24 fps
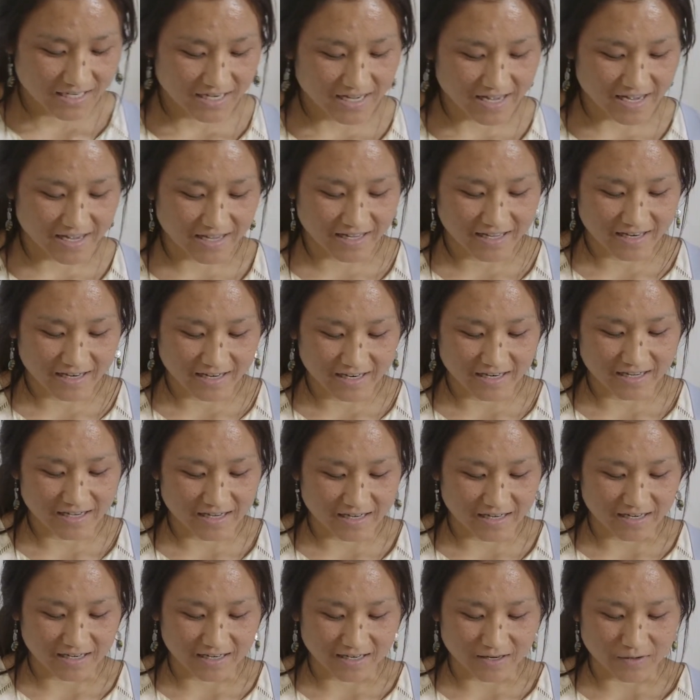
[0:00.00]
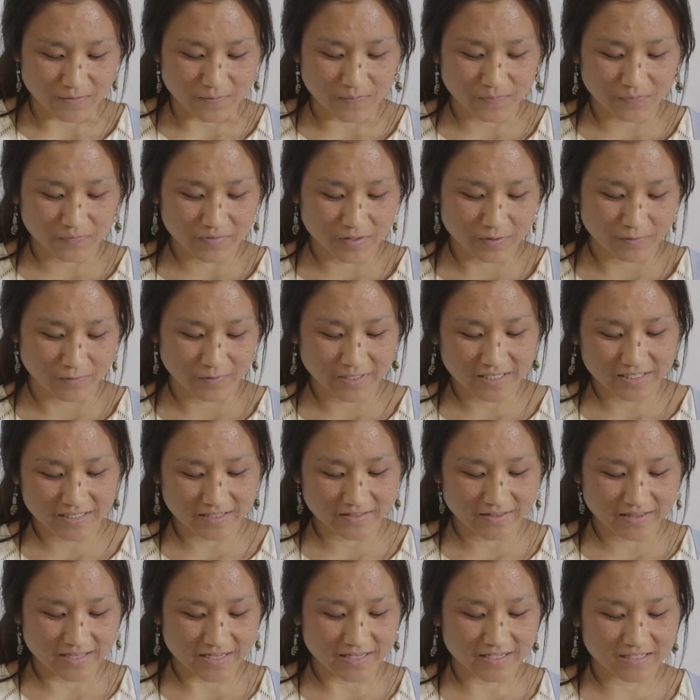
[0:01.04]
And we
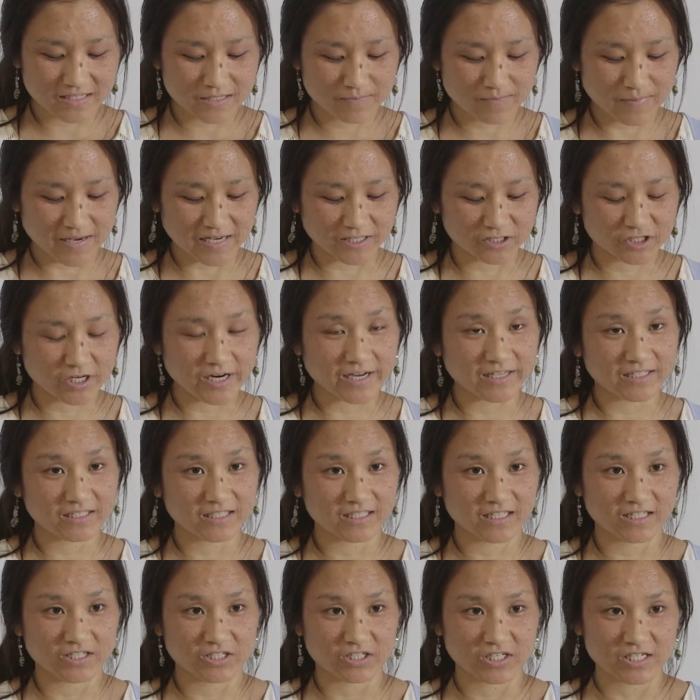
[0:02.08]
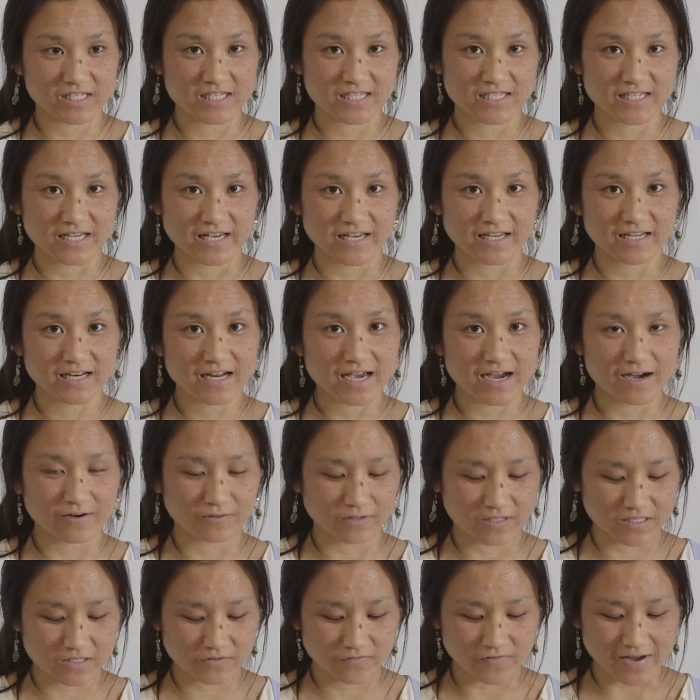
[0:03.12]
did this by trying to understand how
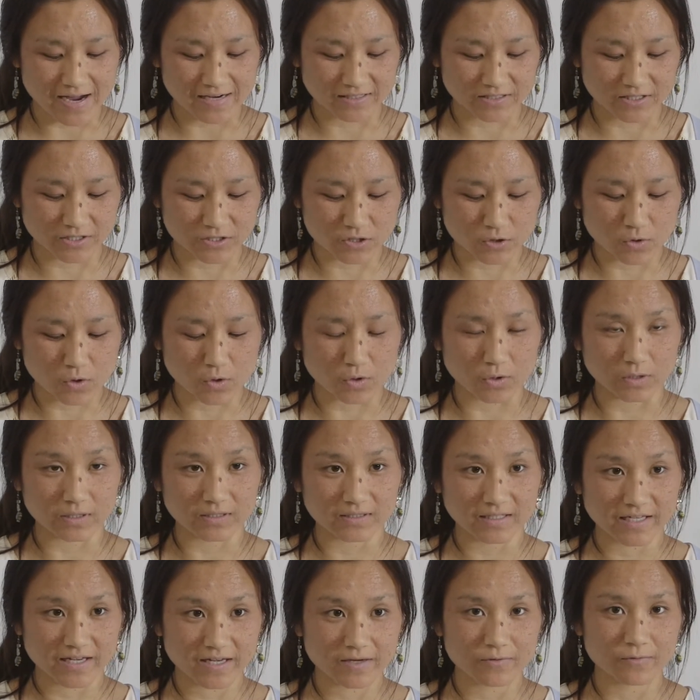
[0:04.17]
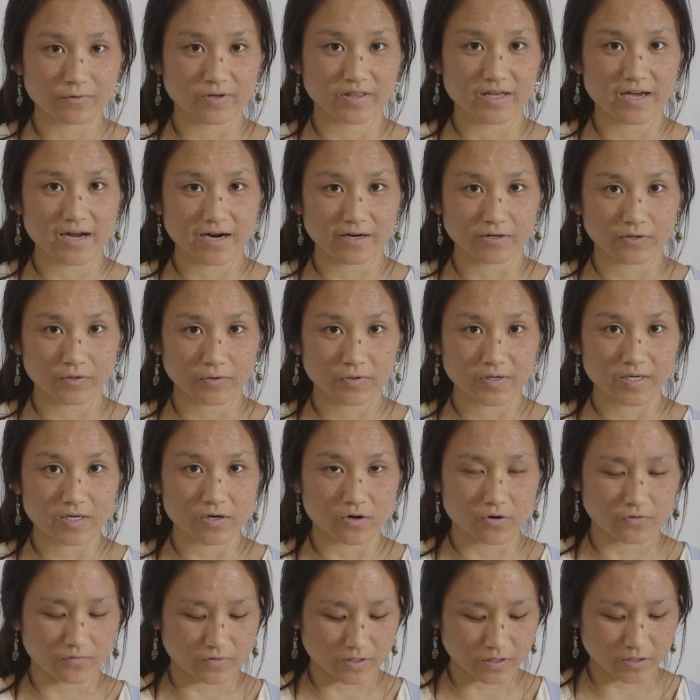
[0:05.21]
these factors correlate with heroin
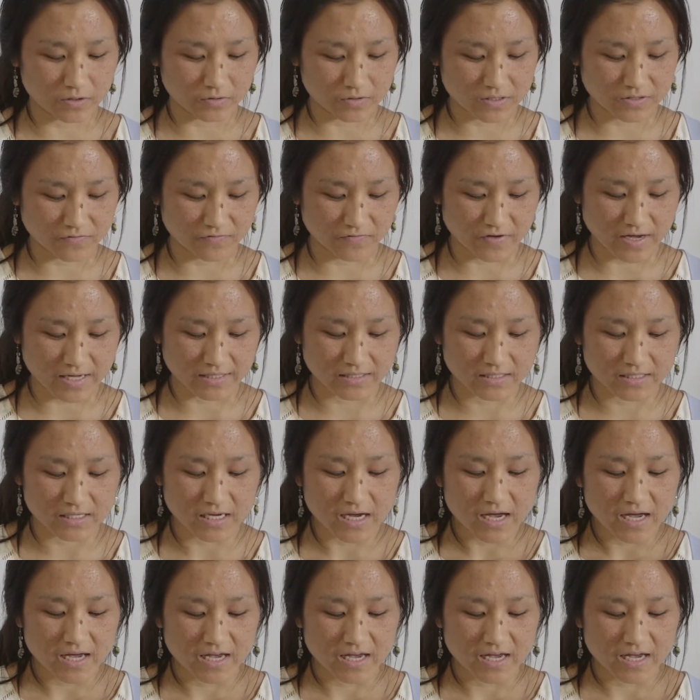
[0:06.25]
overdose events